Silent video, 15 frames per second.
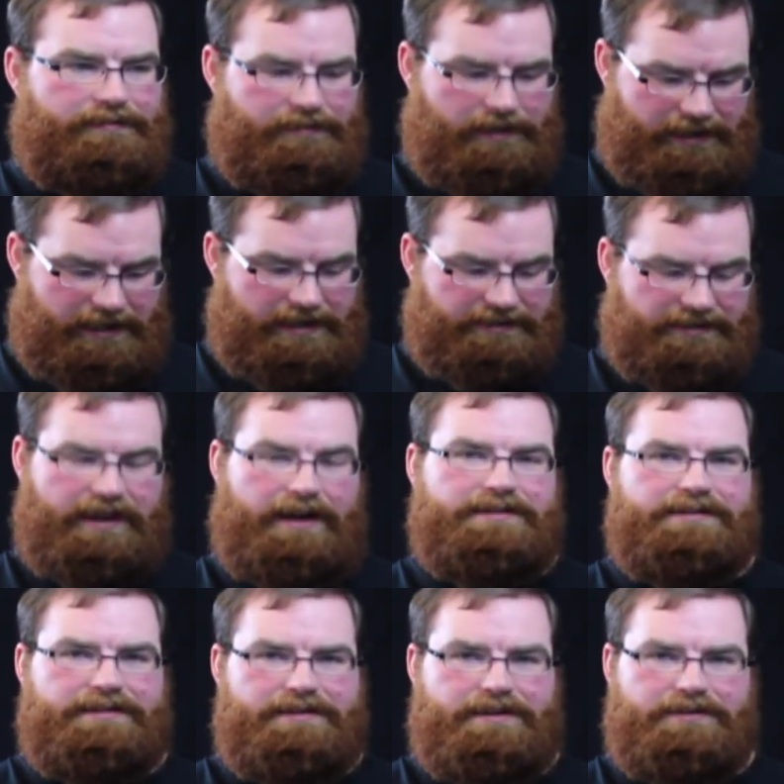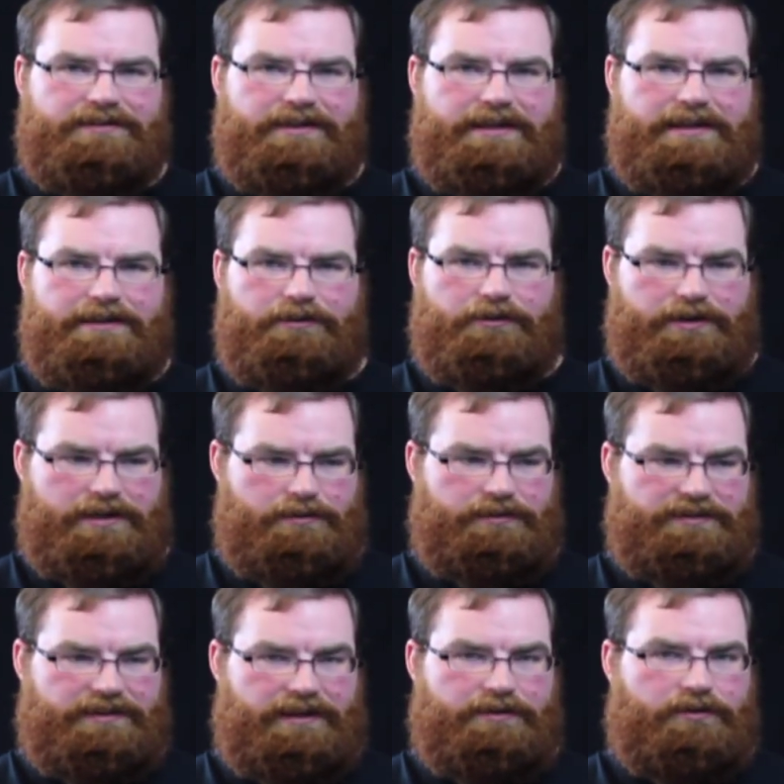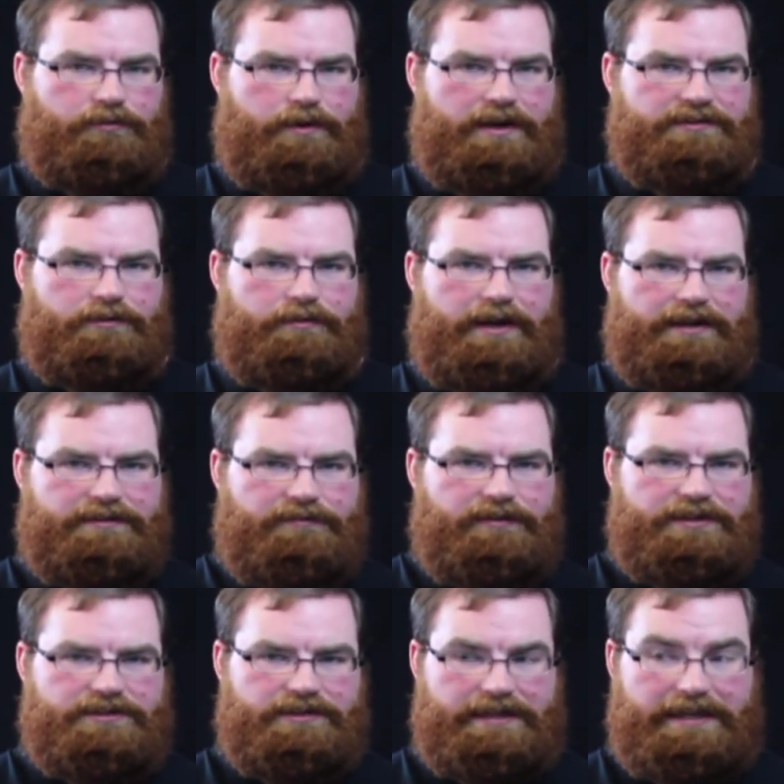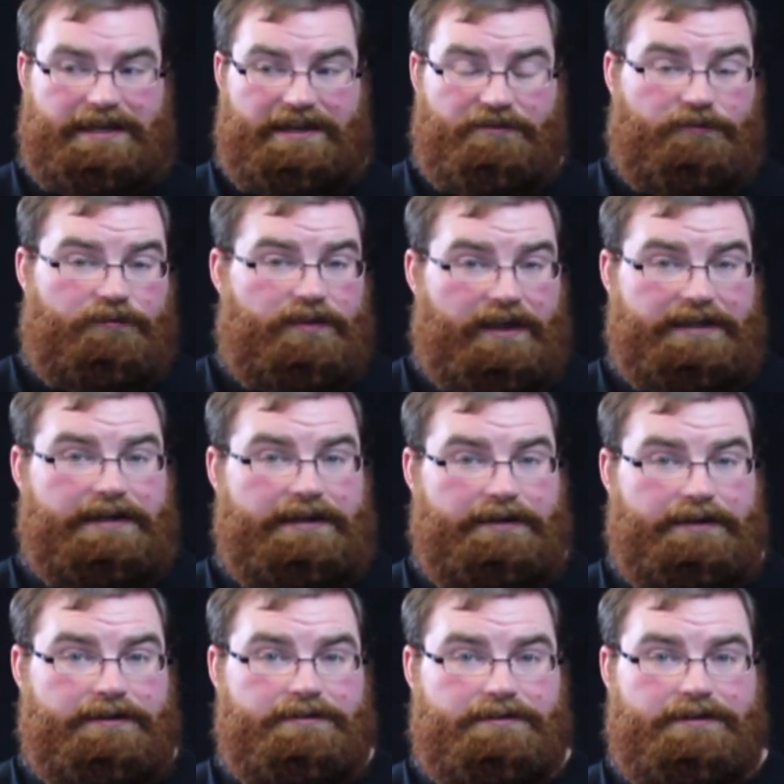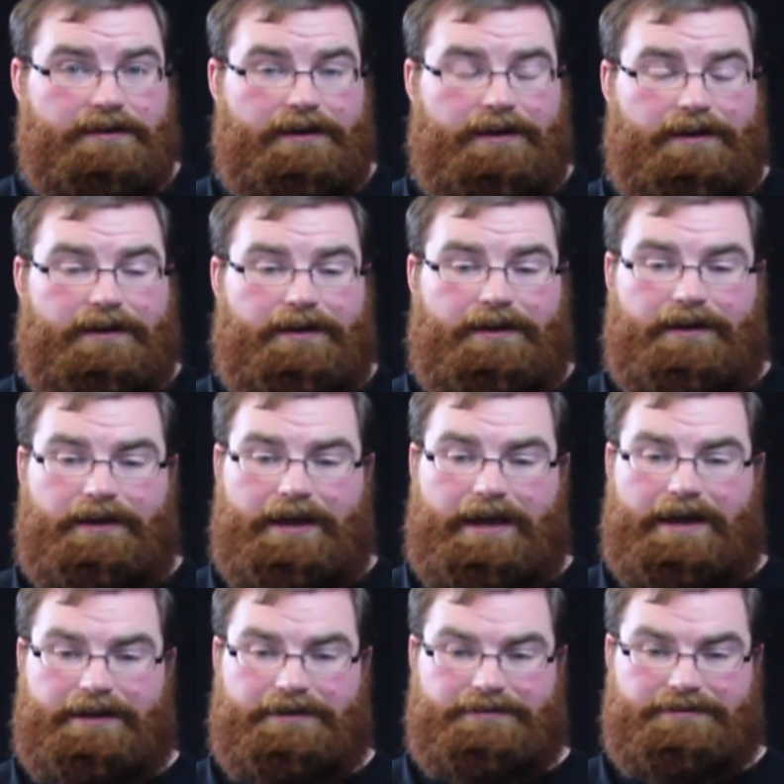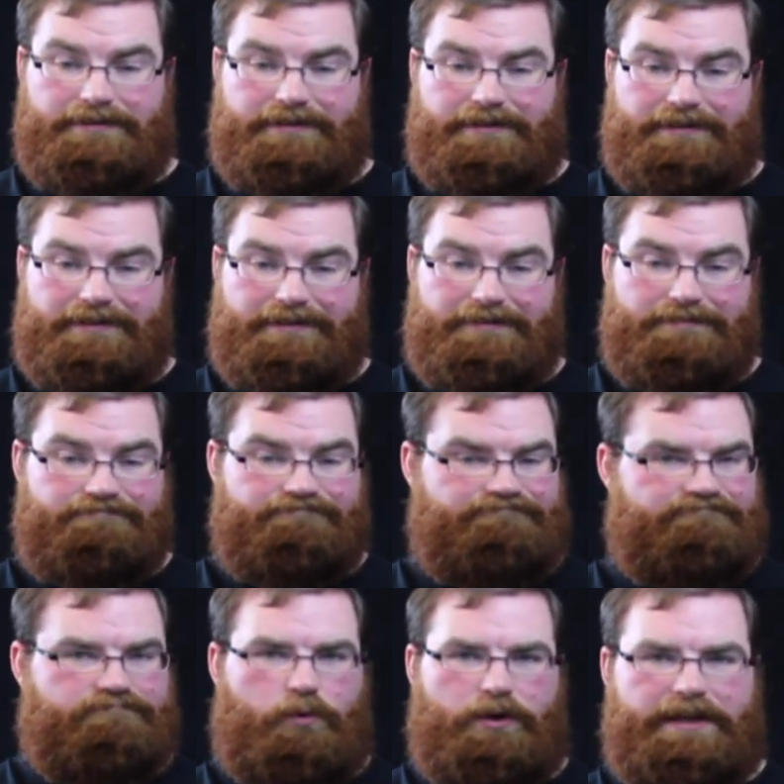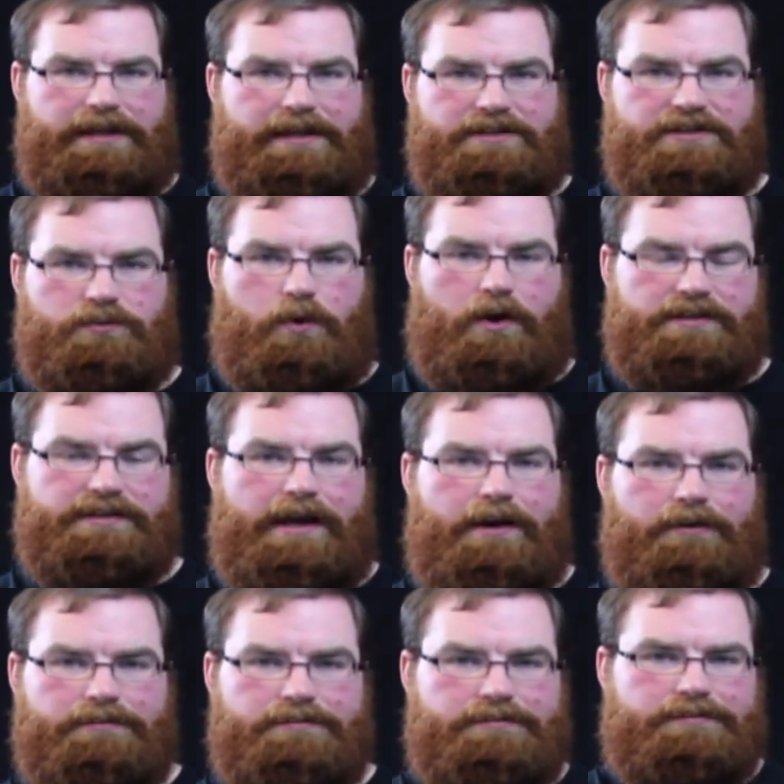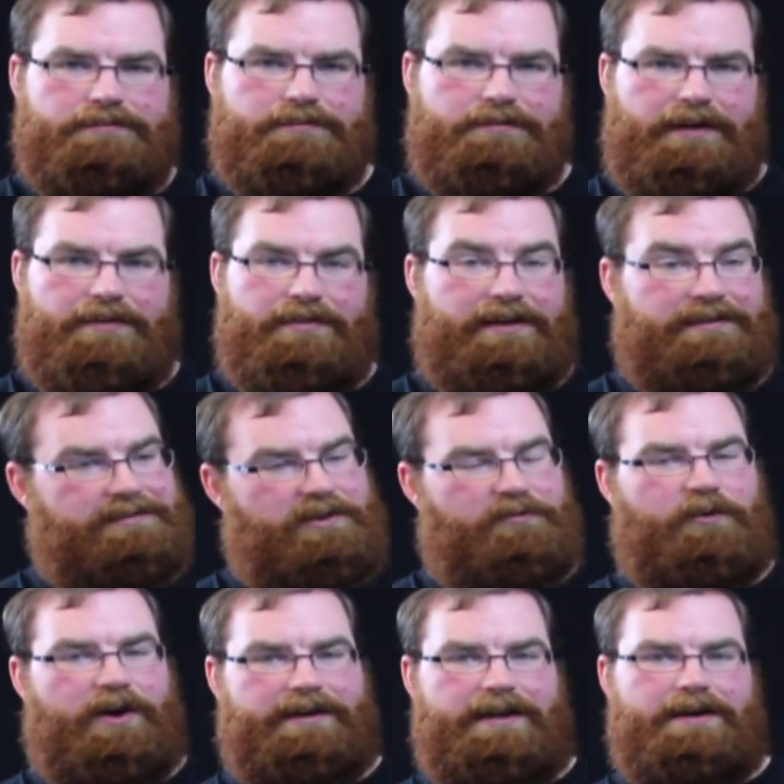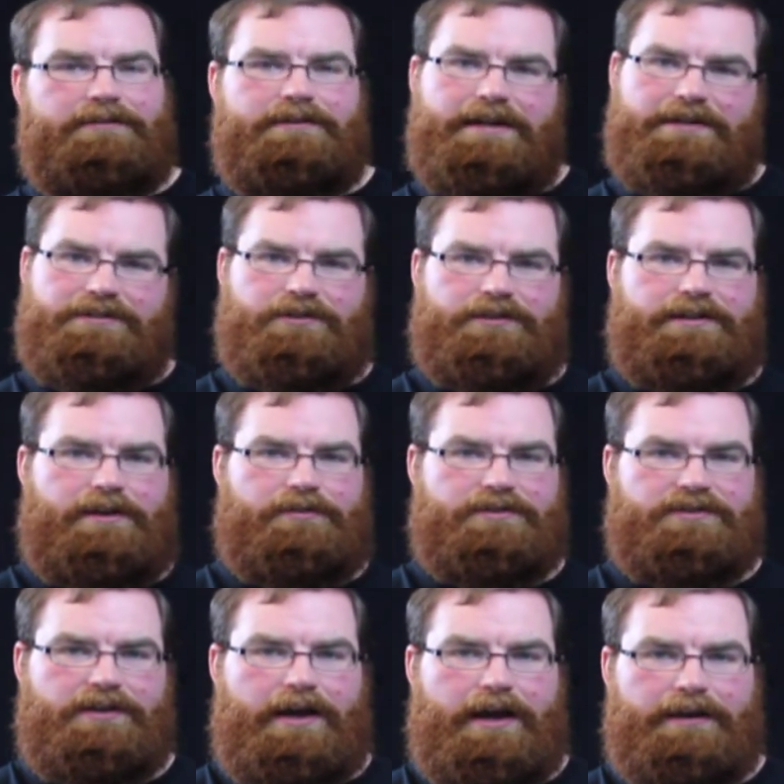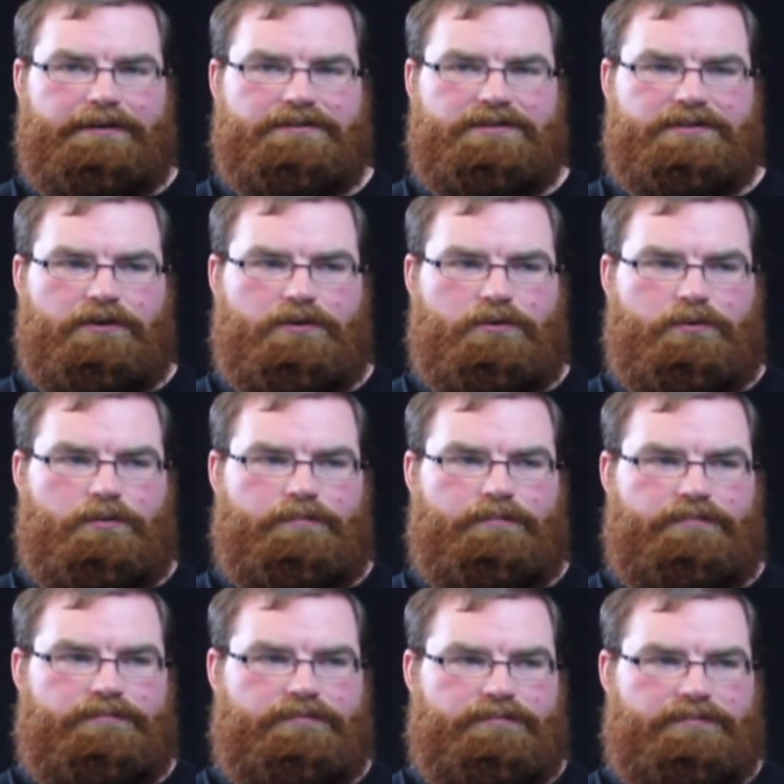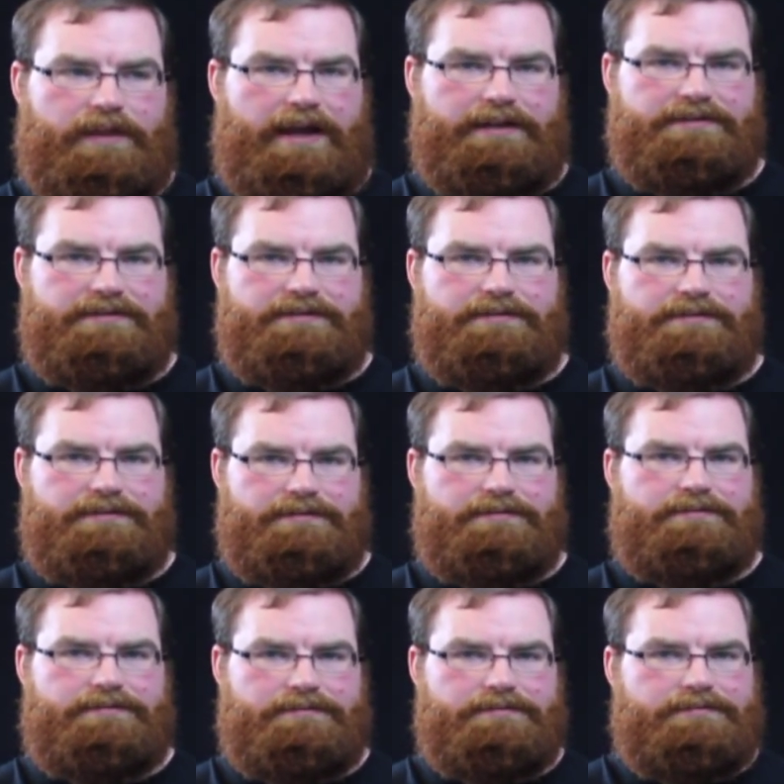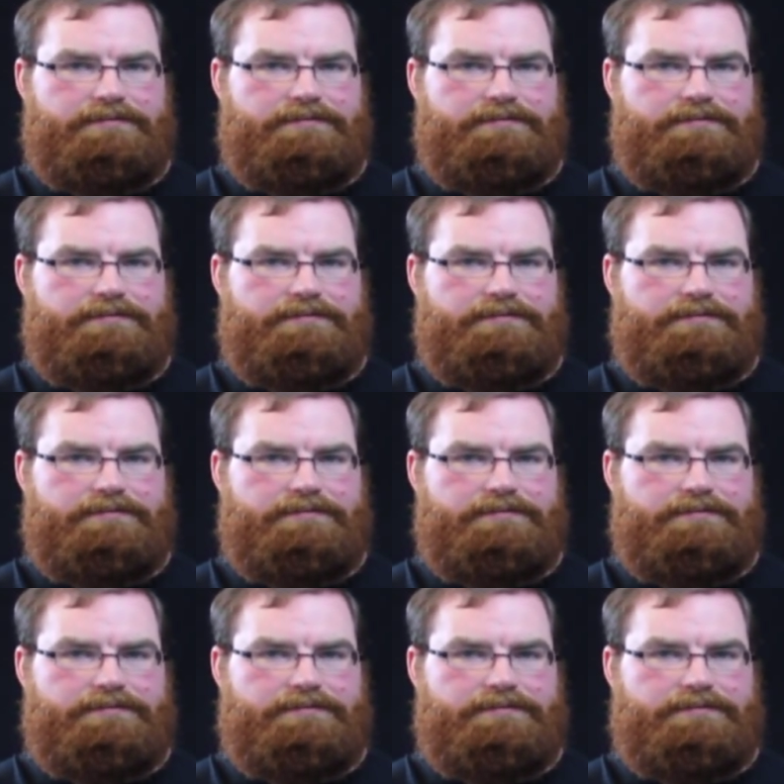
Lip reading: like, he's constantly there as a healer. He was there to resurrect eventually if they needed it, and one day he just walks out. And then you find out he's on the other side. So that's